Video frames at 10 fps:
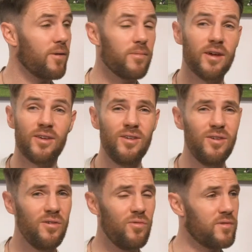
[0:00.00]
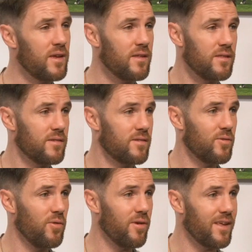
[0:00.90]
I'm like, you didn't
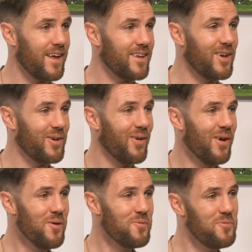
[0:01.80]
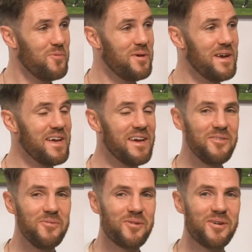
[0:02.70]
score that. Where you, you, where
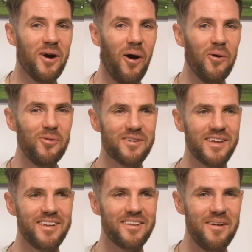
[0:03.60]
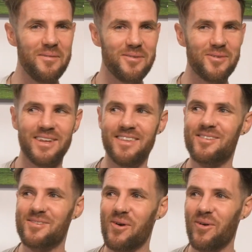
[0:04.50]
you go, Teddy Thomas, you didn't
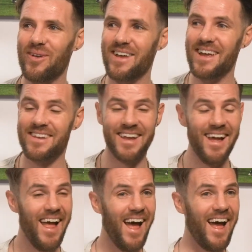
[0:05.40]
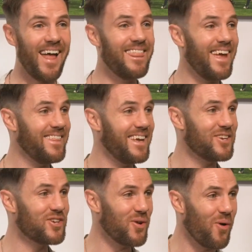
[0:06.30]
score that. And then they
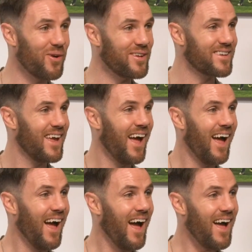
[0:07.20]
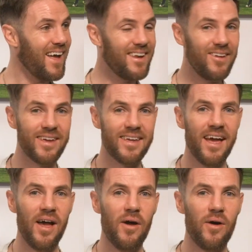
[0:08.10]
show it. And like,
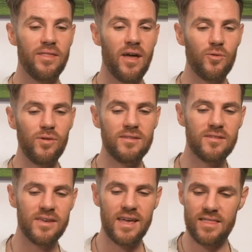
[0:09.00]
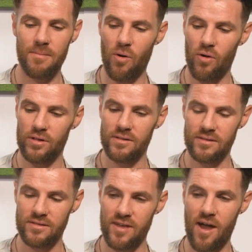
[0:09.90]
not only does he get the ball
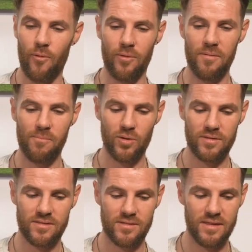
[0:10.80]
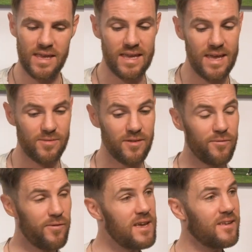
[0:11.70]
down, but he keeps his
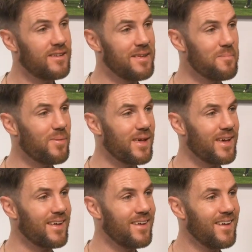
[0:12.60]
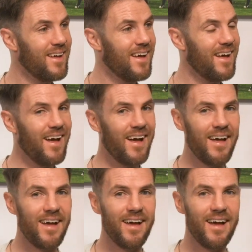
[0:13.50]
feet in play mm.
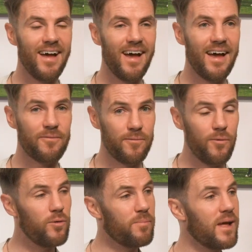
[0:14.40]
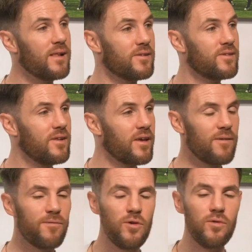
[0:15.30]
uh, at full belt. Like,
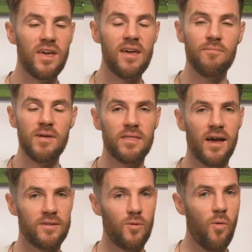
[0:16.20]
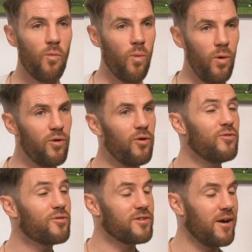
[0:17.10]
if you gave me that one
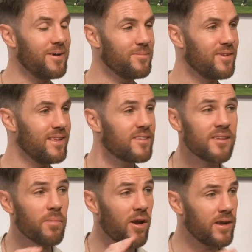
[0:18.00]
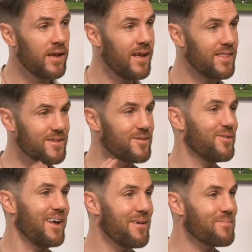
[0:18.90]
hundred times and said, Barry, this is
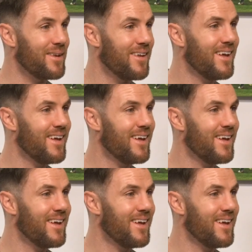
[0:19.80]
going to happen,